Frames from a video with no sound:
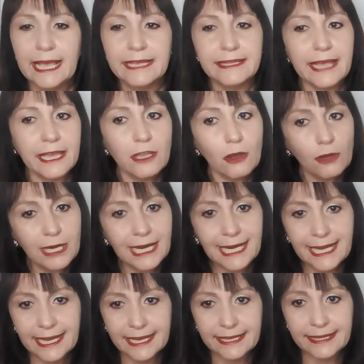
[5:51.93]
They are
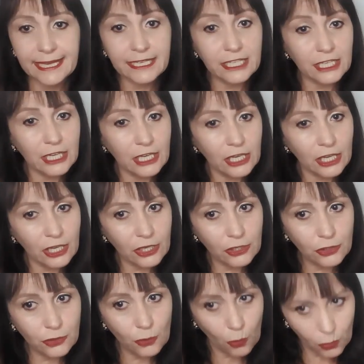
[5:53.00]
clear that
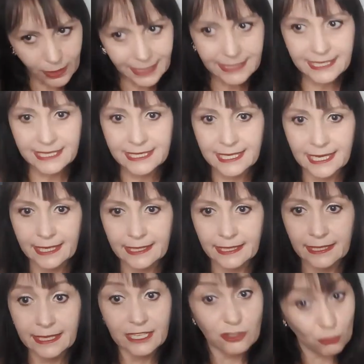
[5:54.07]
your
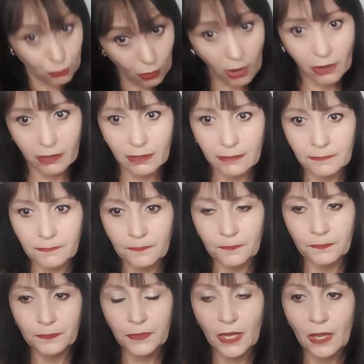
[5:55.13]
understanding is wrong,
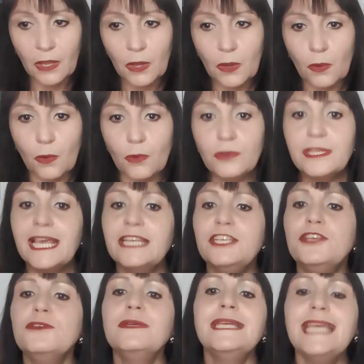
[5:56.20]
or that
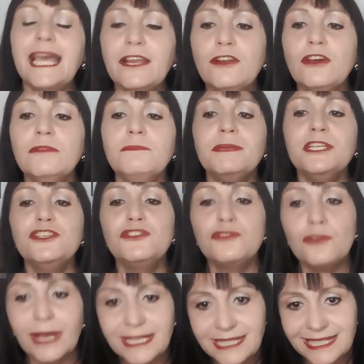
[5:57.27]
you cannot be
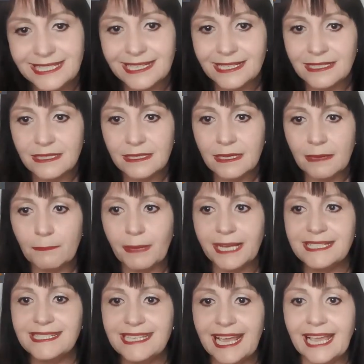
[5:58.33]
trusted
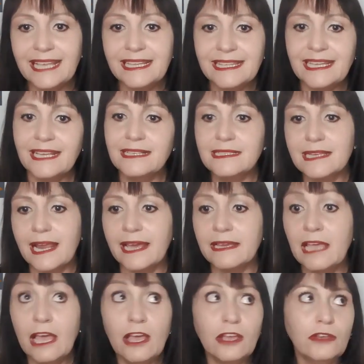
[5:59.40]
by saying things
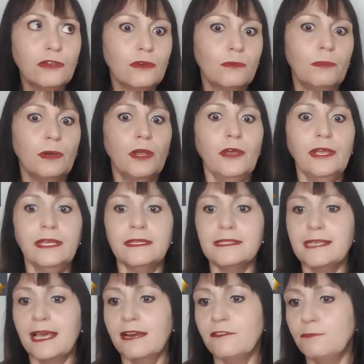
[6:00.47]
like you're blowing
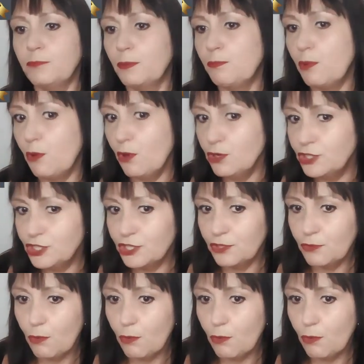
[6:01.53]
this out of proportion